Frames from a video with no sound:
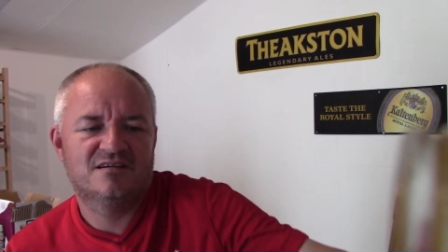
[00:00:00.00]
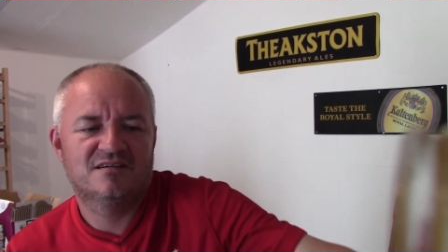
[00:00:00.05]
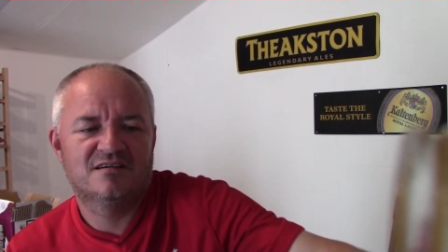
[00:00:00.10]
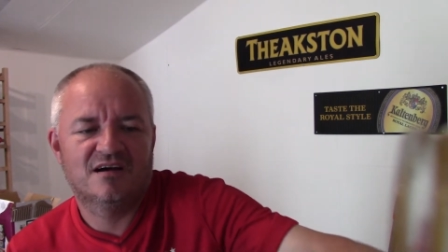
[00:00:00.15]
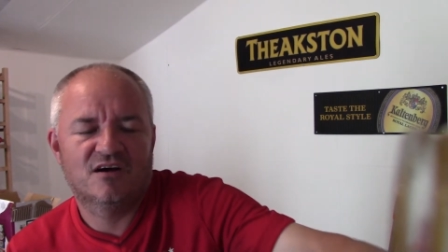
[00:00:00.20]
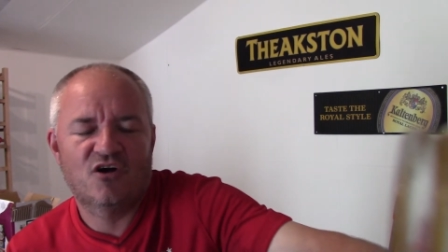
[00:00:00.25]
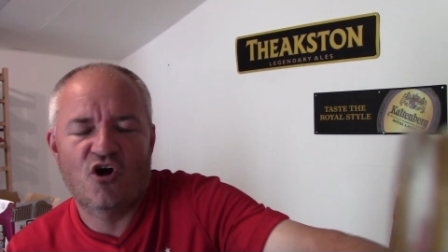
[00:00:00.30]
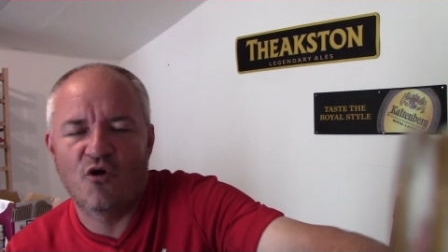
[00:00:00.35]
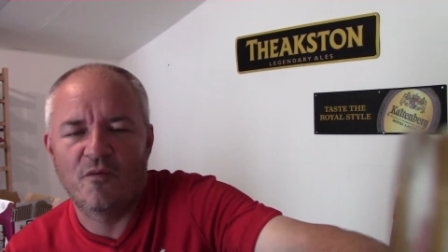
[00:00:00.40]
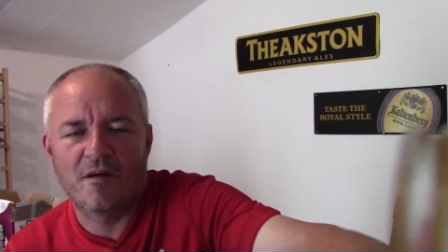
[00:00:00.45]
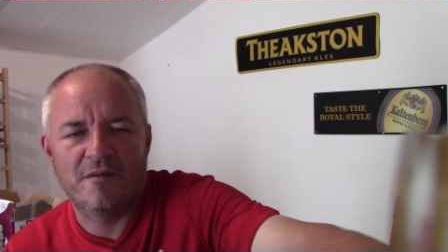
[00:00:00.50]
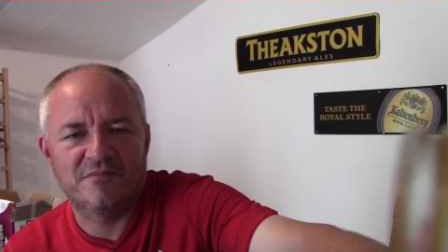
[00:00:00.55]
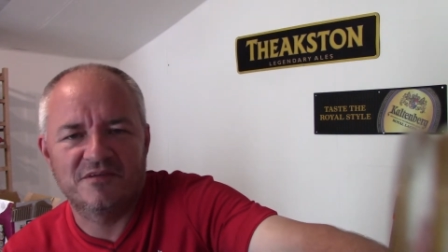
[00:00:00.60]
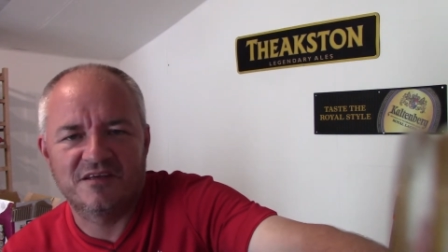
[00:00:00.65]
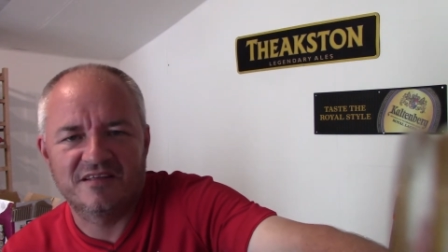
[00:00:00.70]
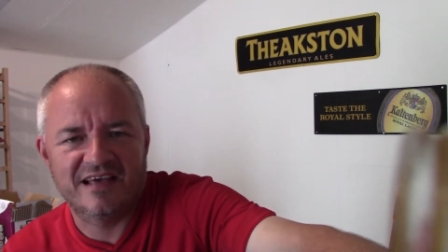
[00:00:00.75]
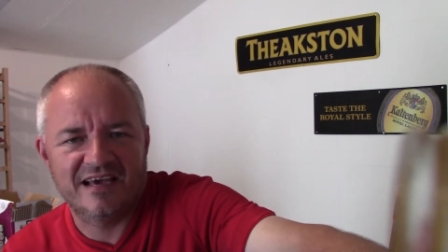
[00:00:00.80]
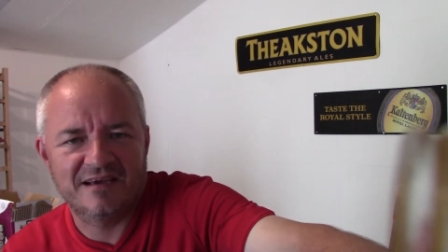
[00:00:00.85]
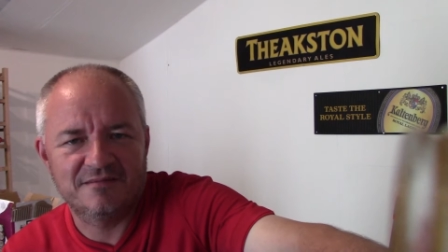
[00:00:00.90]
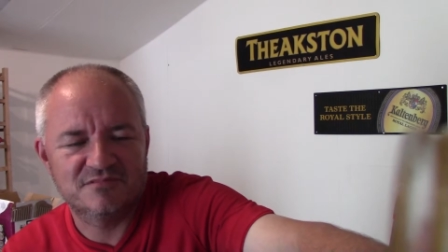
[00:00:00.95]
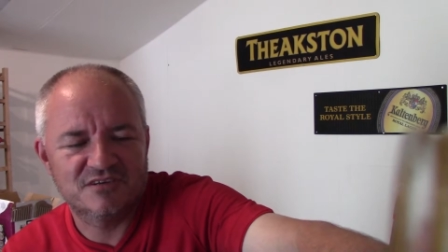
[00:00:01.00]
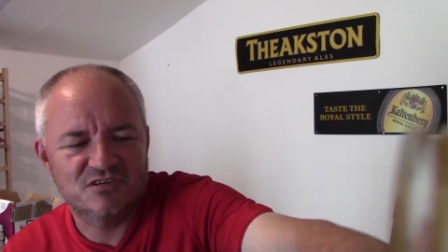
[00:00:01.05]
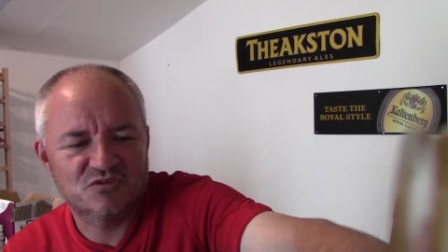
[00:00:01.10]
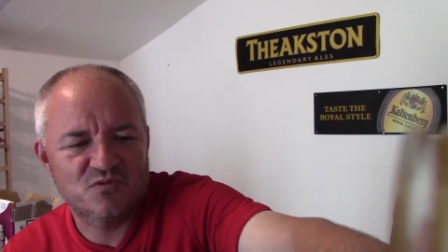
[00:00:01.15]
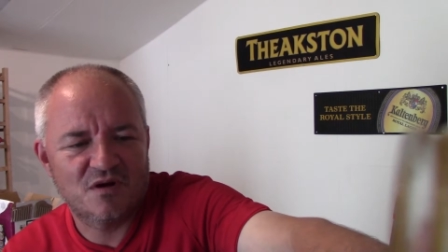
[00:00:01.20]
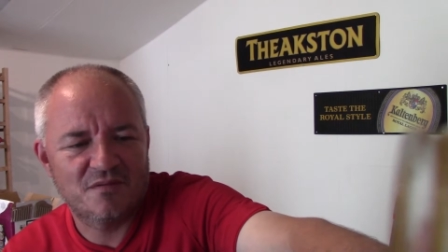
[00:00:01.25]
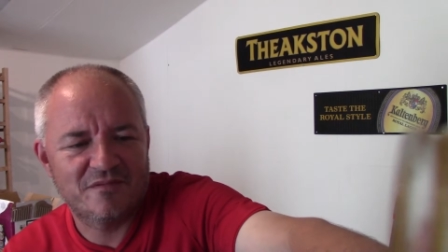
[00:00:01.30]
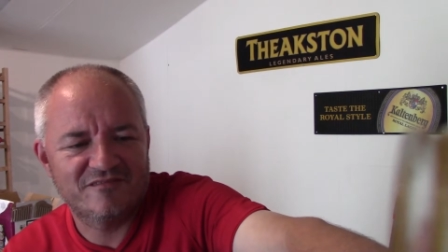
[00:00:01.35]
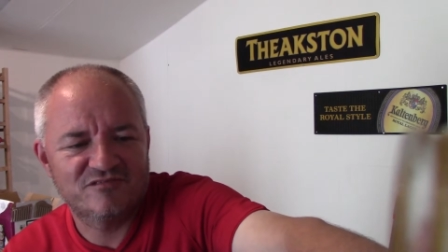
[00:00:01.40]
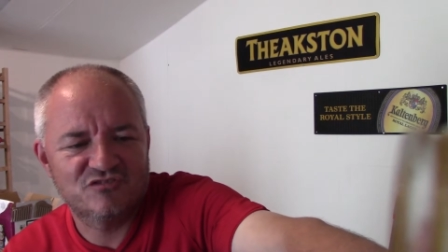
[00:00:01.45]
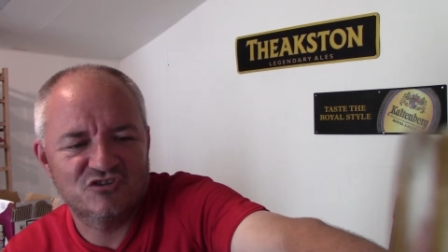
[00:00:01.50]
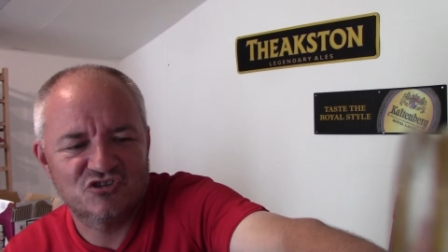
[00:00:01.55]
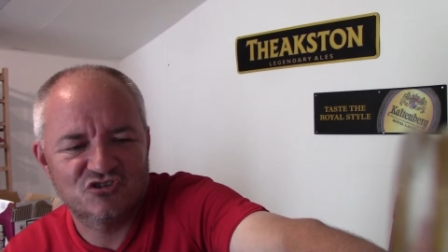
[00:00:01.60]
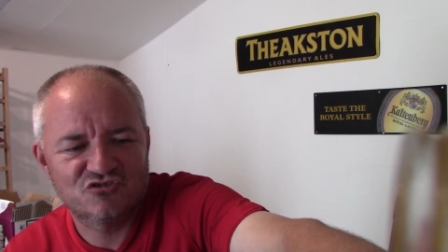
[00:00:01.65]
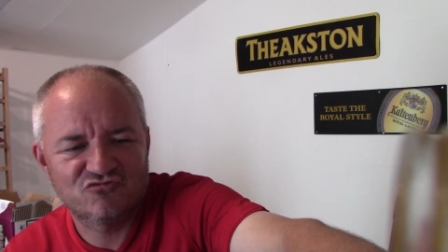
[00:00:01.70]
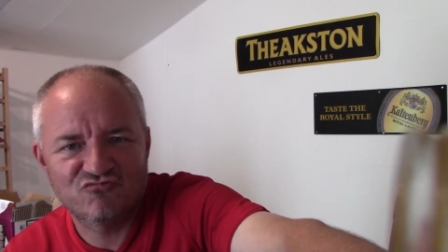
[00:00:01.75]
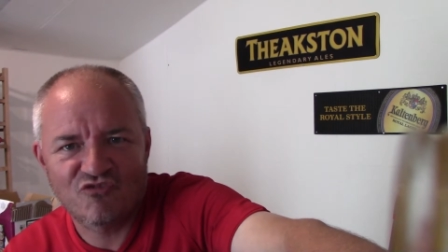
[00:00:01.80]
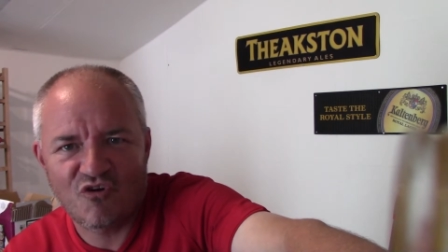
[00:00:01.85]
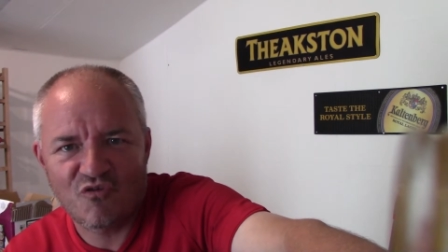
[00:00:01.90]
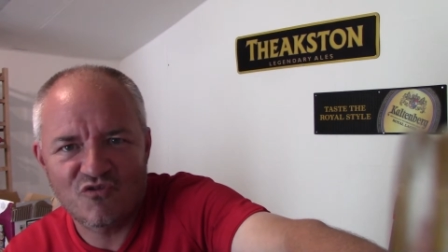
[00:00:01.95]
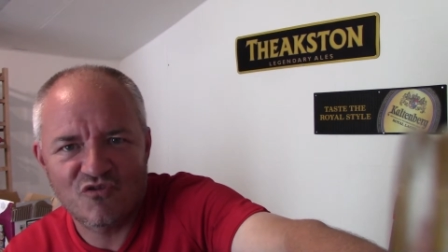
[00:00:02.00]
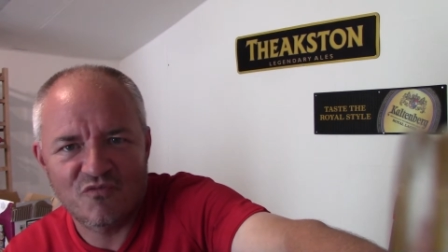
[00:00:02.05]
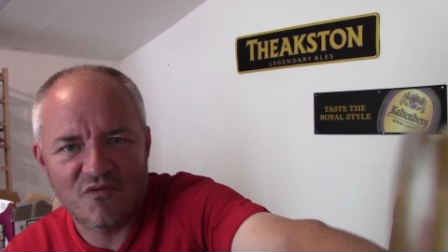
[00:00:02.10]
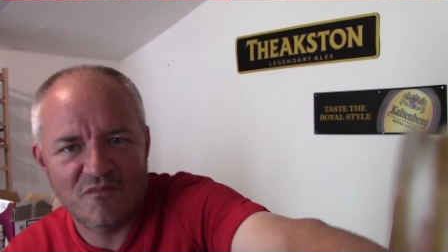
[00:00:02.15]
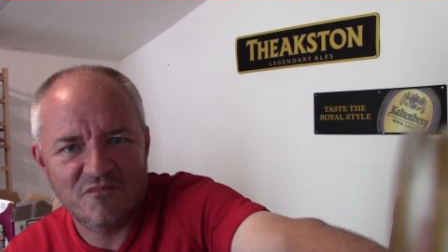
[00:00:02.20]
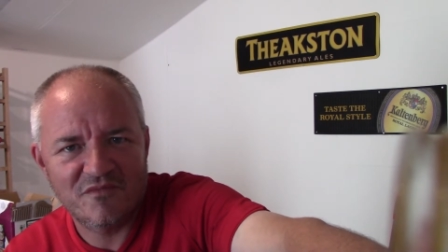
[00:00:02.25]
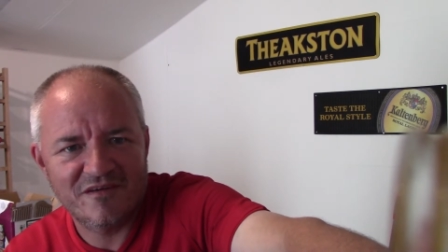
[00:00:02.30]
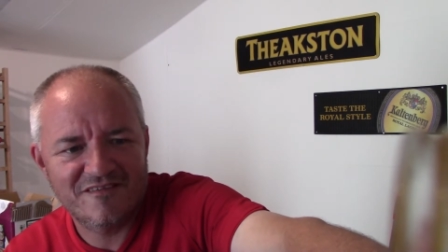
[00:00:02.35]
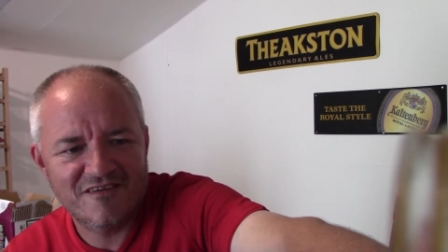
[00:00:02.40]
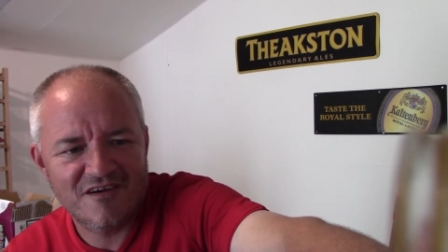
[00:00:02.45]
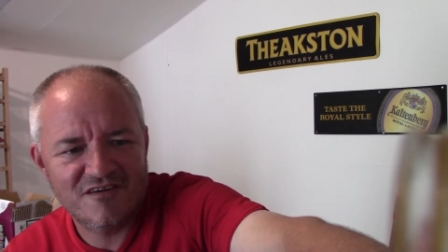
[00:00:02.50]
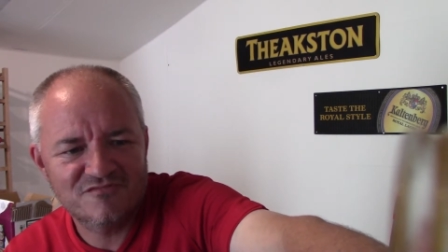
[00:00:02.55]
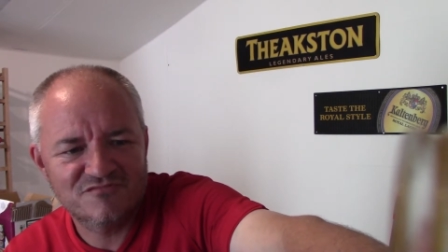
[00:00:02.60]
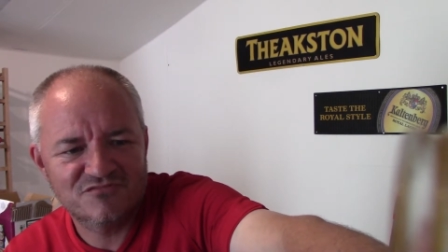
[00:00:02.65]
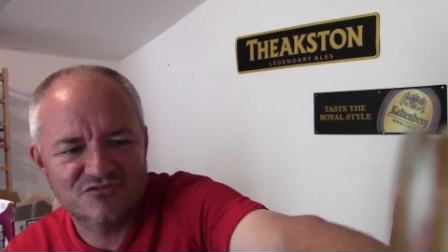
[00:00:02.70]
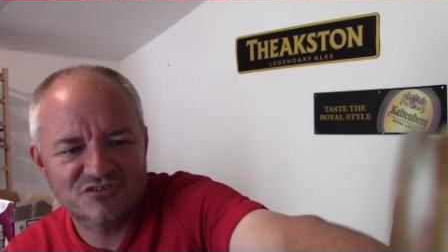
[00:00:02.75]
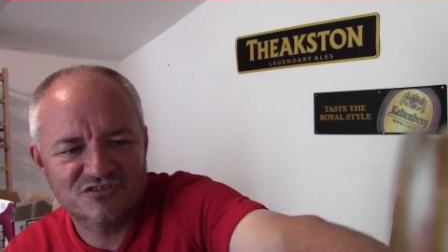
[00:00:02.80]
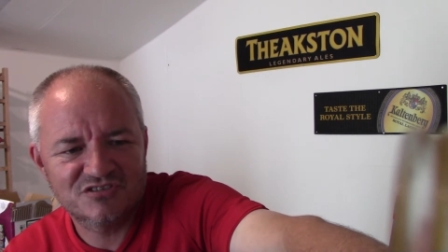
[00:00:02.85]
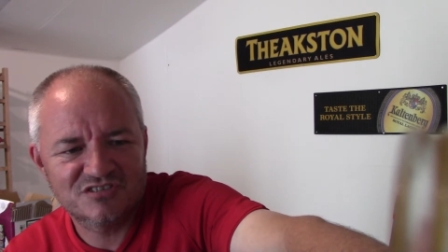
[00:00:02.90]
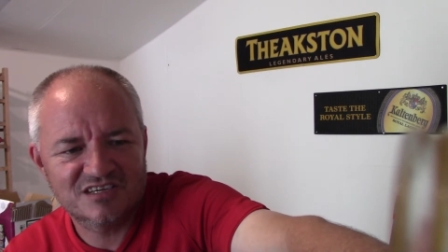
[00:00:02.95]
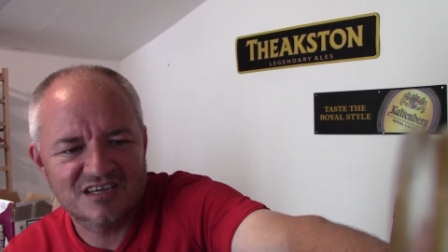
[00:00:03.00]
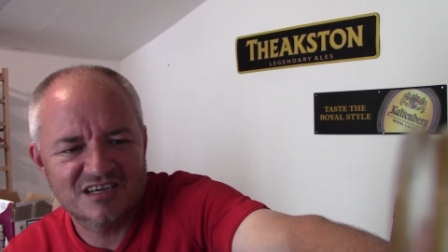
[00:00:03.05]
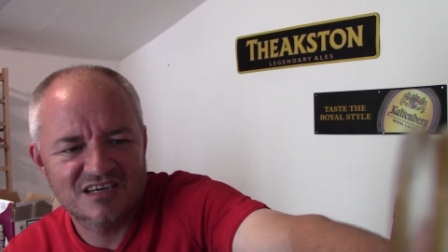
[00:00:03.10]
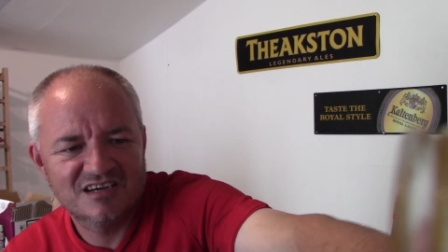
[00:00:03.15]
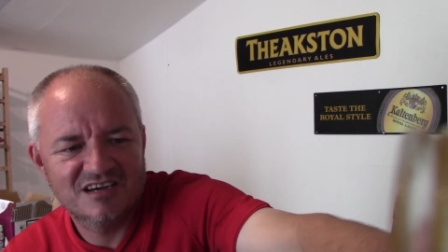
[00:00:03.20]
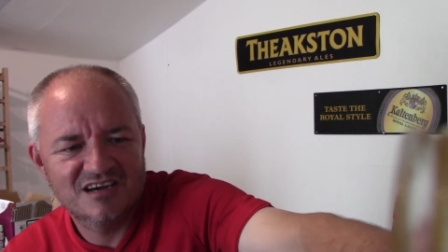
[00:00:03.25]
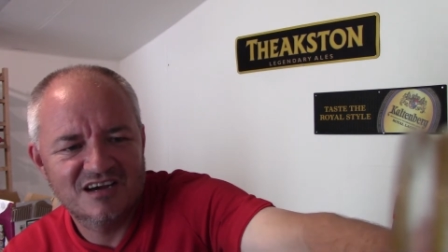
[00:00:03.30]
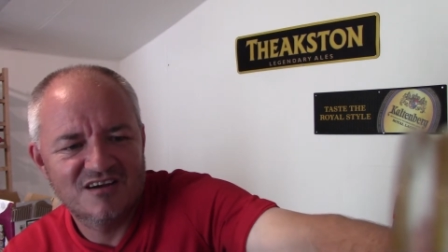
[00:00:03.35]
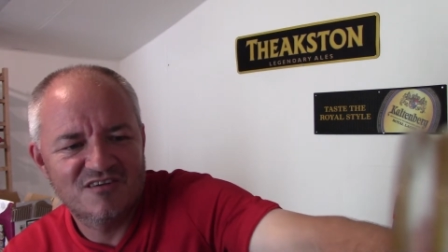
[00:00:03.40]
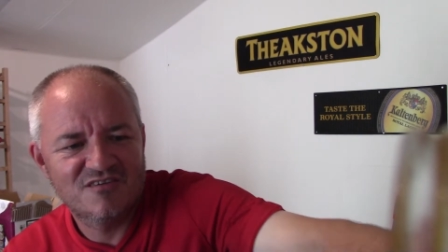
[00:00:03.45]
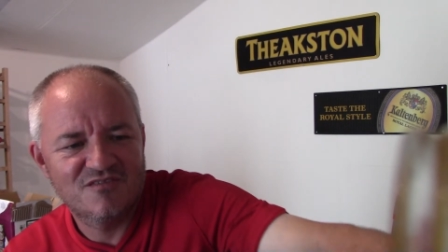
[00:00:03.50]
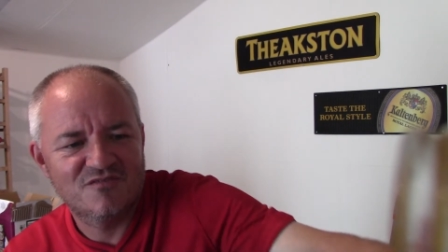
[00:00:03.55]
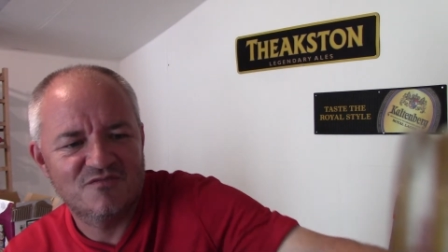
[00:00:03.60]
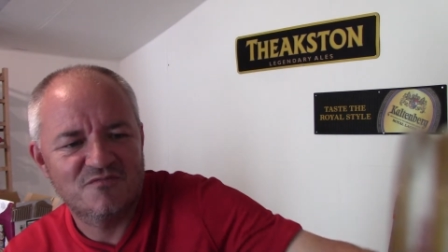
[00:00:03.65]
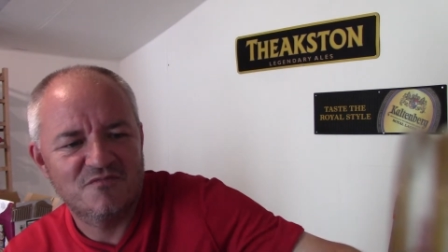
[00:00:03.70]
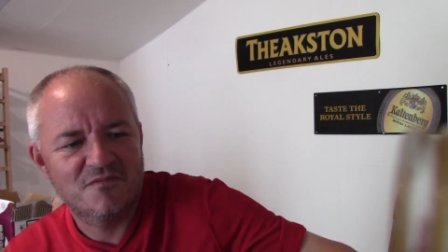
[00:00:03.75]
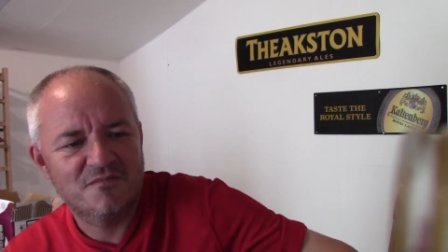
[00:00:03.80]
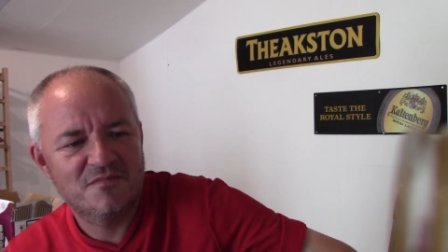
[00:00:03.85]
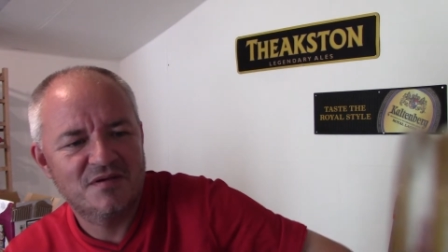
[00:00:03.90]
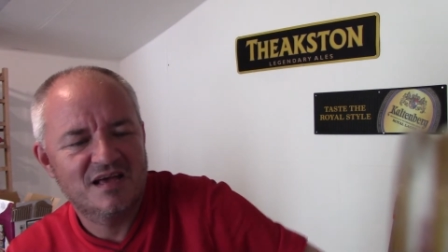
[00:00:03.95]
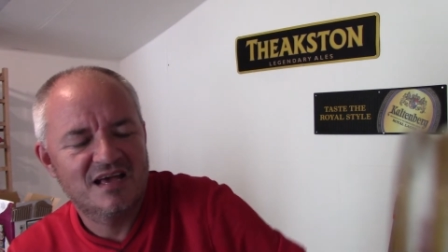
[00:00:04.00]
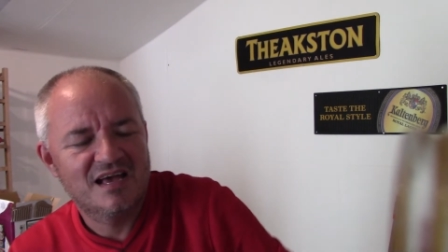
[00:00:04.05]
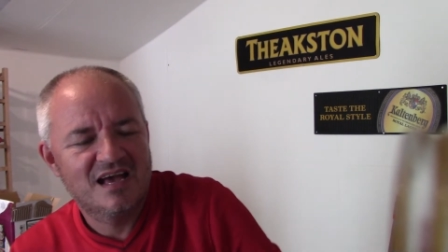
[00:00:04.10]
I can't remember the names, that's why I'm having to scroll them on my phone just to remember.